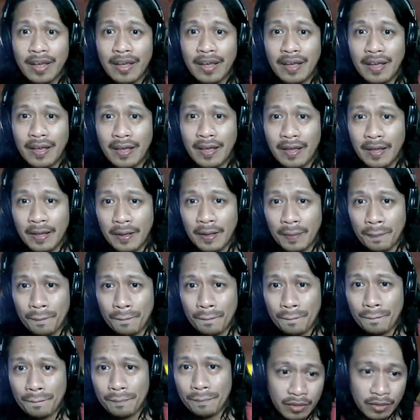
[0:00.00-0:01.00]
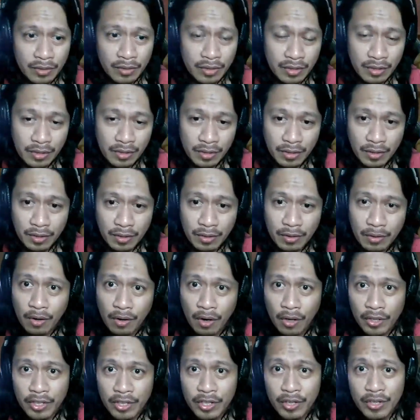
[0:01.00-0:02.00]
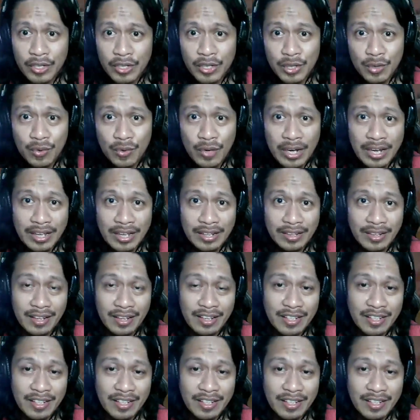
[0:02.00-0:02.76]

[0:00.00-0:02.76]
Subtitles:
And the audio is great